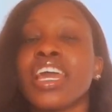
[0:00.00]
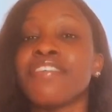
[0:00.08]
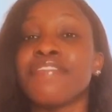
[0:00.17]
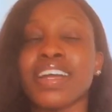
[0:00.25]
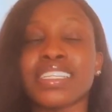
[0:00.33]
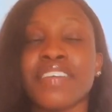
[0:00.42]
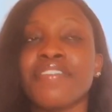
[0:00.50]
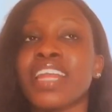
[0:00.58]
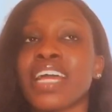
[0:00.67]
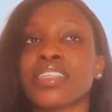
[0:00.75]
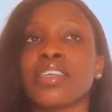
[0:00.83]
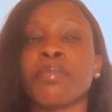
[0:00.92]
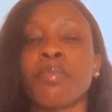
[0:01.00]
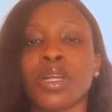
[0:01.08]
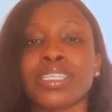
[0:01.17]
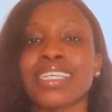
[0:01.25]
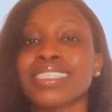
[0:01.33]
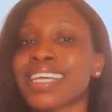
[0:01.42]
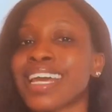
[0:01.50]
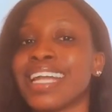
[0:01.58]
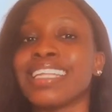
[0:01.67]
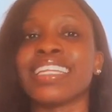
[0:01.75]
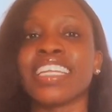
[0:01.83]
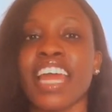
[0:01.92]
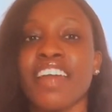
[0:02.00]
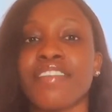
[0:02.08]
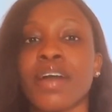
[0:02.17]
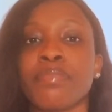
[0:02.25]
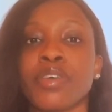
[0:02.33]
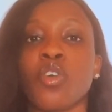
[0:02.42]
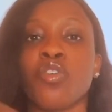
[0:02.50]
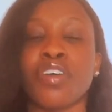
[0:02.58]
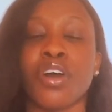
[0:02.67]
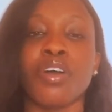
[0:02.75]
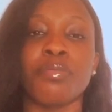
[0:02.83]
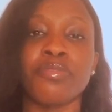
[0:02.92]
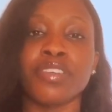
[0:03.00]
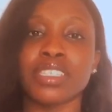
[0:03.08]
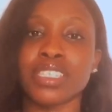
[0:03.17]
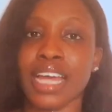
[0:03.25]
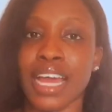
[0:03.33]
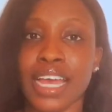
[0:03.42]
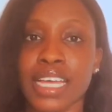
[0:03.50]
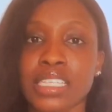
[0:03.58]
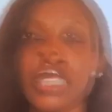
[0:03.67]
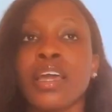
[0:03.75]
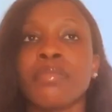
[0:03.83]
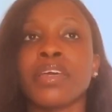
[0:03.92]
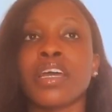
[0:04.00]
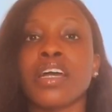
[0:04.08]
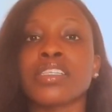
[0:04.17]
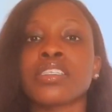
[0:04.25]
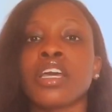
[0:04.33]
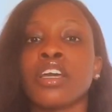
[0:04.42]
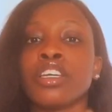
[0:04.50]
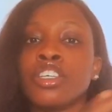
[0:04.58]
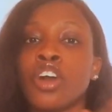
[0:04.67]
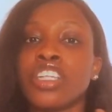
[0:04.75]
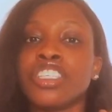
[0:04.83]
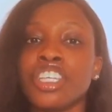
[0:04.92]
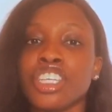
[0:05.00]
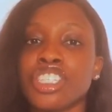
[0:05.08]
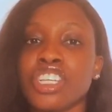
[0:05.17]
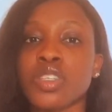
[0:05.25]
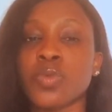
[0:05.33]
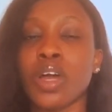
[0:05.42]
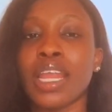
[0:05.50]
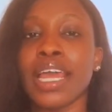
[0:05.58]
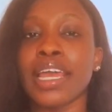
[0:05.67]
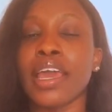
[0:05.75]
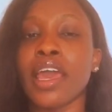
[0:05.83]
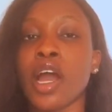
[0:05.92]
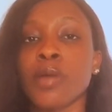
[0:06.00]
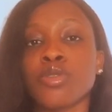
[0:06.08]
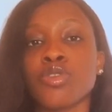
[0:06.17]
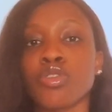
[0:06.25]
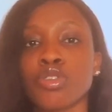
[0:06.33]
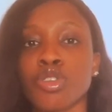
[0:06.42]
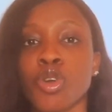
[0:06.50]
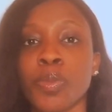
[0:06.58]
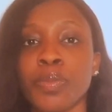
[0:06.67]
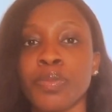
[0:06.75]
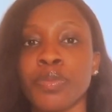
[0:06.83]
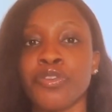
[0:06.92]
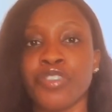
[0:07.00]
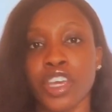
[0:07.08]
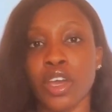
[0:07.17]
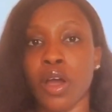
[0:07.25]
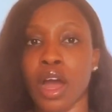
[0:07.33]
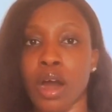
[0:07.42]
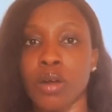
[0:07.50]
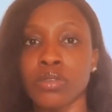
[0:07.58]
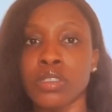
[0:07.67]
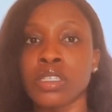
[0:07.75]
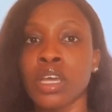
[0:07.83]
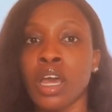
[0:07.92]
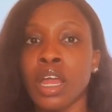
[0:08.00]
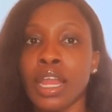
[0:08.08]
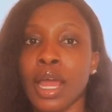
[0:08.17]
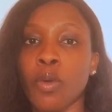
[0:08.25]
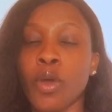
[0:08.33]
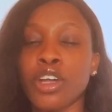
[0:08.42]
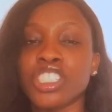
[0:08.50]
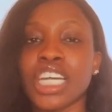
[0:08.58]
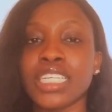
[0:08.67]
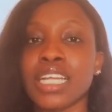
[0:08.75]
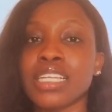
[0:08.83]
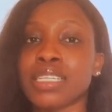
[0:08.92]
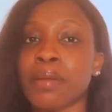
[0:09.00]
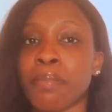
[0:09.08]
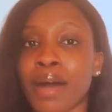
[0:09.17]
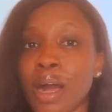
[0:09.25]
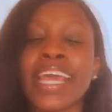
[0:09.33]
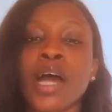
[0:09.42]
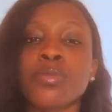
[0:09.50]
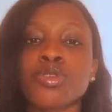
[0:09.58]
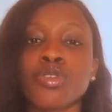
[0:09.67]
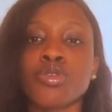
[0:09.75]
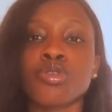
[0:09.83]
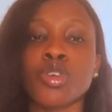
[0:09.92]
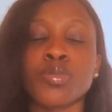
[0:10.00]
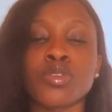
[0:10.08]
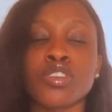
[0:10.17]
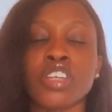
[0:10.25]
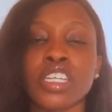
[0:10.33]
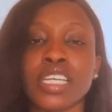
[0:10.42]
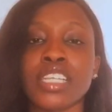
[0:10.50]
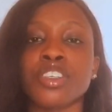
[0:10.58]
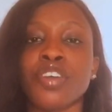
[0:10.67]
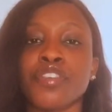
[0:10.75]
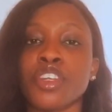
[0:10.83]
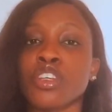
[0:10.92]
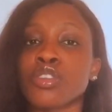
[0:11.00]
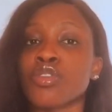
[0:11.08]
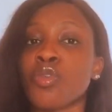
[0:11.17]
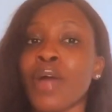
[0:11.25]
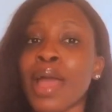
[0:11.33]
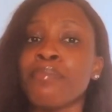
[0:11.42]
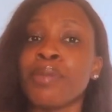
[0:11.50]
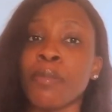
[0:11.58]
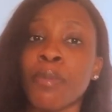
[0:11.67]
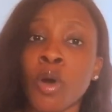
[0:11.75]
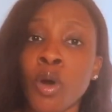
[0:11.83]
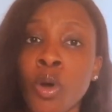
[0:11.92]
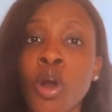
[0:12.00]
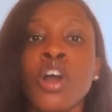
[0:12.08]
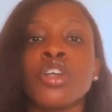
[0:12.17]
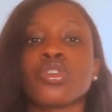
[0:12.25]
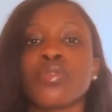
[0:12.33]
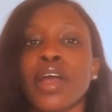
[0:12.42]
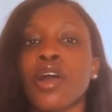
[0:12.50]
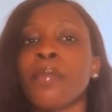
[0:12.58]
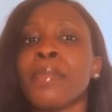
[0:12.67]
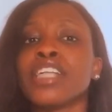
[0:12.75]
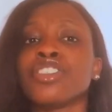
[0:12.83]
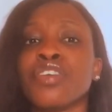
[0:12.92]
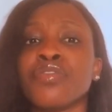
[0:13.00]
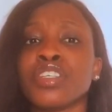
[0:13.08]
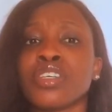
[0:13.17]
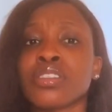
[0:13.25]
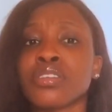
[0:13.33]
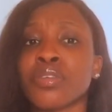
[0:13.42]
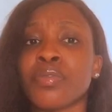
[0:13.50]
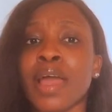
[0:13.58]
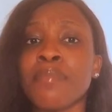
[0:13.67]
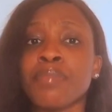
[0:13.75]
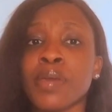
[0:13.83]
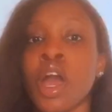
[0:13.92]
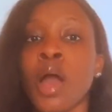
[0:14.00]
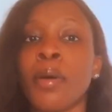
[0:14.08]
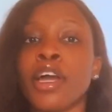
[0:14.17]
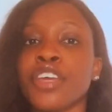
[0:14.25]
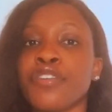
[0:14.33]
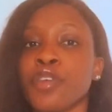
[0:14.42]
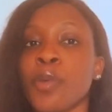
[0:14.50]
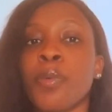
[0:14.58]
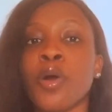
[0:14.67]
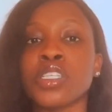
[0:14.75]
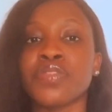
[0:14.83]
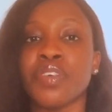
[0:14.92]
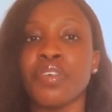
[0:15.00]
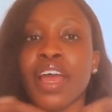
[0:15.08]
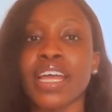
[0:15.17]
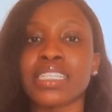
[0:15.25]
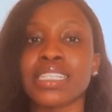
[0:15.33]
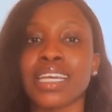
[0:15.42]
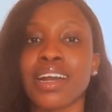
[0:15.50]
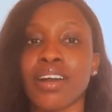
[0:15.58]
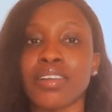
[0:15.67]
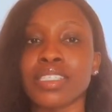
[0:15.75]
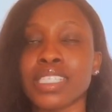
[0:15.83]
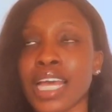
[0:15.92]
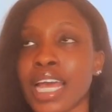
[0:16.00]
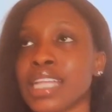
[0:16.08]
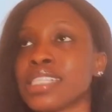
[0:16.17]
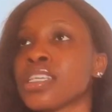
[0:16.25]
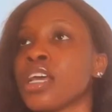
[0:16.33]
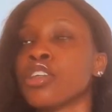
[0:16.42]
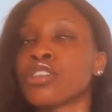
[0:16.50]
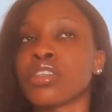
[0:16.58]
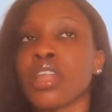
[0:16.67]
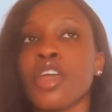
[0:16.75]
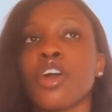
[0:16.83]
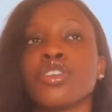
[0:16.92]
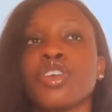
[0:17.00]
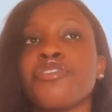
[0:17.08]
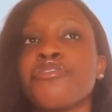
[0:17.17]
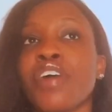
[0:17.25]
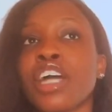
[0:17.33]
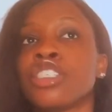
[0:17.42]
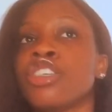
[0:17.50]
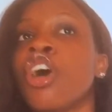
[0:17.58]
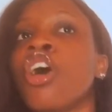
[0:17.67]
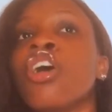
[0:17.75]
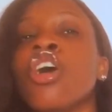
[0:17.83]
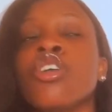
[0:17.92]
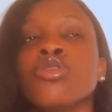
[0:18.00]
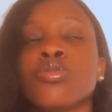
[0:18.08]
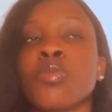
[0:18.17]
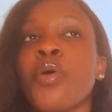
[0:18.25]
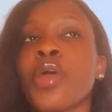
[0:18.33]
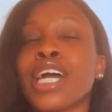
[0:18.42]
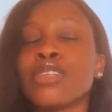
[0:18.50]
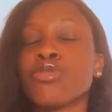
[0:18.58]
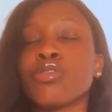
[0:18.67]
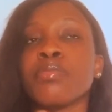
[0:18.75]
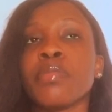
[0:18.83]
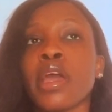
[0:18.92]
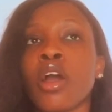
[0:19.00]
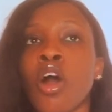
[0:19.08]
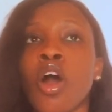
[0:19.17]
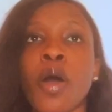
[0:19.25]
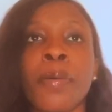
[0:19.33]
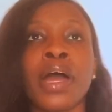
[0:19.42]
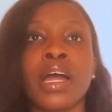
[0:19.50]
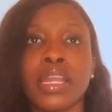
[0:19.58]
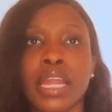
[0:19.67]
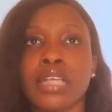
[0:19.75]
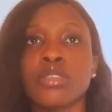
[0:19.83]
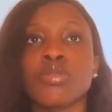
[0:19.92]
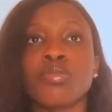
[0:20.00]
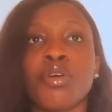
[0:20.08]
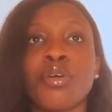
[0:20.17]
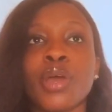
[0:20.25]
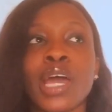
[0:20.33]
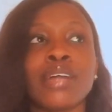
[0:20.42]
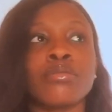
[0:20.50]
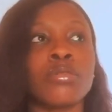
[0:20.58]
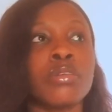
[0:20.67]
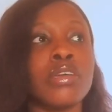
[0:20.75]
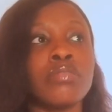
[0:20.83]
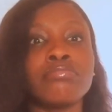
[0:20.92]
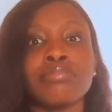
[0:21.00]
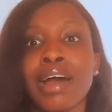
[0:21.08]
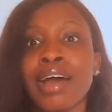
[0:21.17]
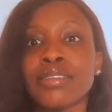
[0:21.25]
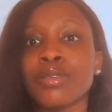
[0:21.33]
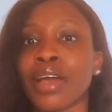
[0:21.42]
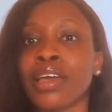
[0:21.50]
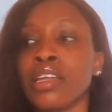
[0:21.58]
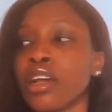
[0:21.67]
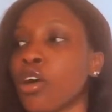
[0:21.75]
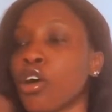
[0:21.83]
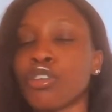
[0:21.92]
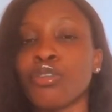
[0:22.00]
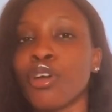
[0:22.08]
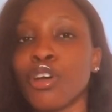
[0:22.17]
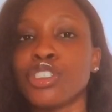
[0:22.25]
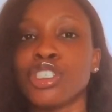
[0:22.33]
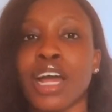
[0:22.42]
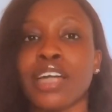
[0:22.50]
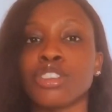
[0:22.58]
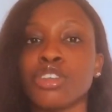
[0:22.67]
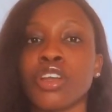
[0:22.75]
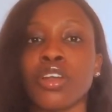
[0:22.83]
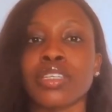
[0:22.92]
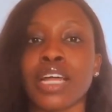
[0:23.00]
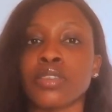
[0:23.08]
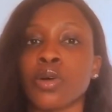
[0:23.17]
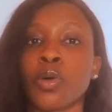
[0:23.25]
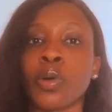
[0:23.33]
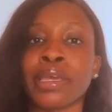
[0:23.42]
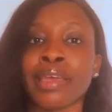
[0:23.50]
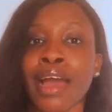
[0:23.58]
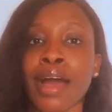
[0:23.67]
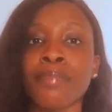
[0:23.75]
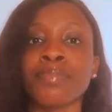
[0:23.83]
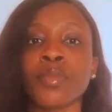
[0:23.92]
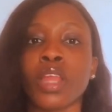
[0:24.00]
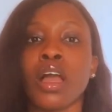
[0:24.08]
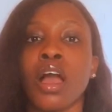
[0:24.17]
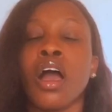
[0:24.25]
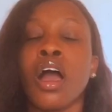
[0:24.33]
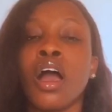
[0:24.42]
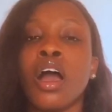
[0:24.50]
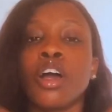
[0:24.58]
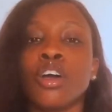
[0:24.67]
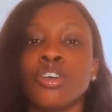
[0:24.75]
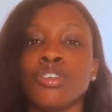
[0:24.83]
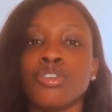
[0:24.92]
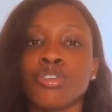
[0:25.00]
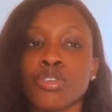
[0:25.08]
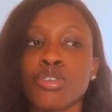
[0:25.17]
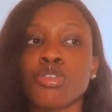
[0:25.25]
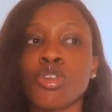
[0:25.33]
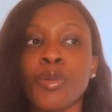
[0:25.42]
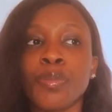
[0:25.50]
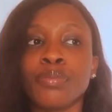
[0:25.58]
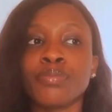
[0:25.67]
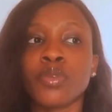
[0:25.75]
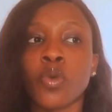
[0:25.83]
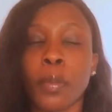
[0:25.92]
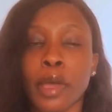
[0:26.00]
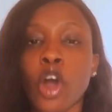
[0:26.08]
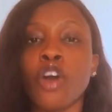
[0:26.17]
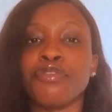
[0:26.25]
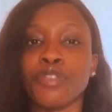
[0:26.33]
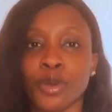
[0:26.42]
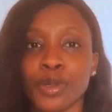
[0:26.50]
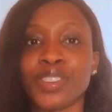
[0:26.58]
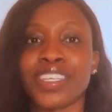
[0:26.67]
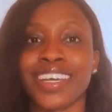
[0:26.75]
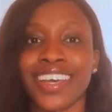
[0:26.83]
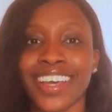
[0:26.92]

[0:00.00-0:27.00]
In fact, I feel like the importance can never be overemphasized, because your niche is what like helps YouTube figure out like what your channel is about. It helps YouTube to suggest your videos to the right people, to recommend your videos to the right people. But if you post variety content, today you're doing fashion, tomorrow you're doing makeup, next tomorrow you're doing that, you're killing cockroach and showing us how to cook yam, YouTube will be confused.